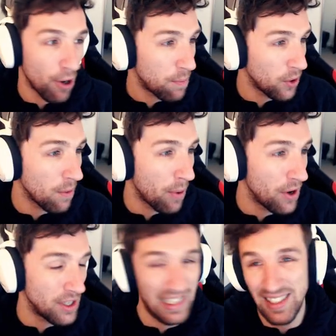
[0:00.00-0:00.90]
rope your
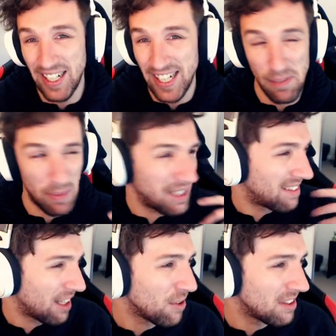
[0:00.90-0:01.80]
opponent, they're going to be
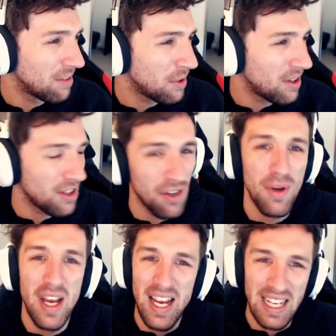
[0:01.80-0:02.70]
tilted with
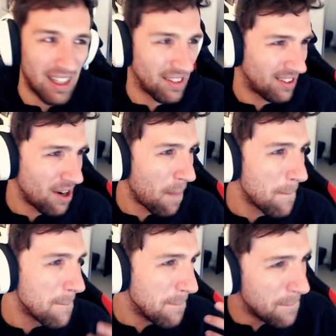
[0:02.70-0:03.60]
you. It does not
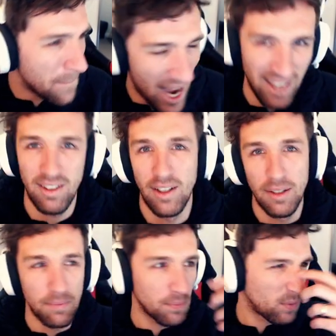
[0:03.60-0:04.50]
matter.
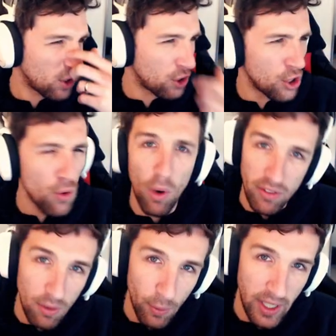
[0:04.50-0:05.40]
You
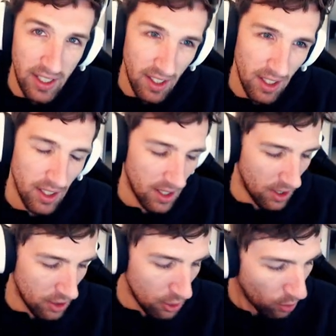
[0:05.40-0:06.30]
want to win,
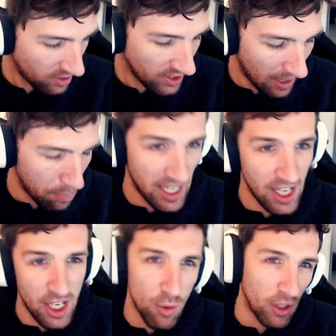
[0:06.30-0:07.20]
you want to get
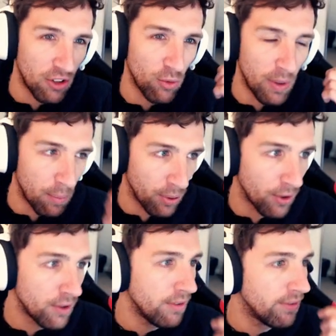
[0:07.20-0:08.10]
better, you want to
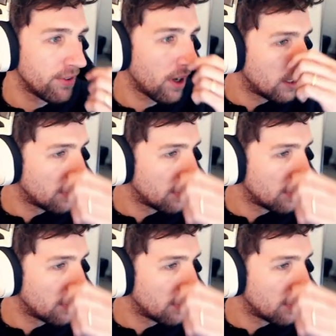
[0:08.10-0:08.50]
improve.